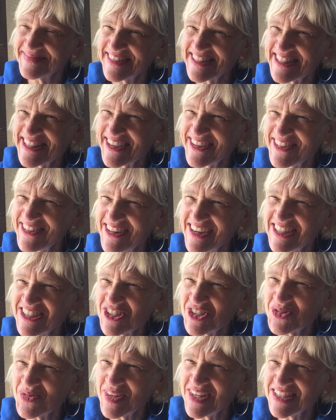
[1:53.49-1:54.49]
So I
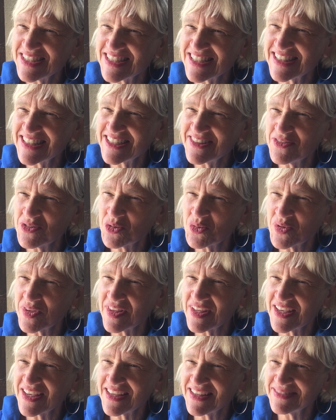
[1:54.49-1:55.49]
just wanted to leave you
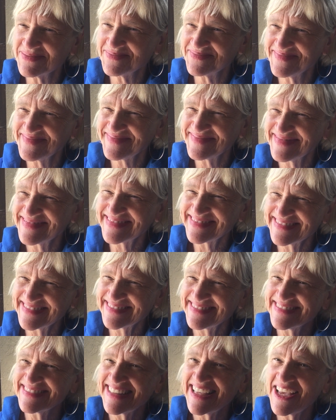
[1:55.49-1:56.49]
with that.
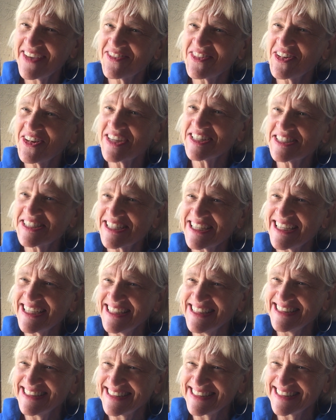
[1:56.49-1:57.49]
Have a great
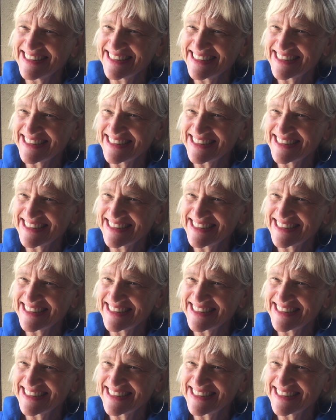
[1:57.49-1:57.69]
day.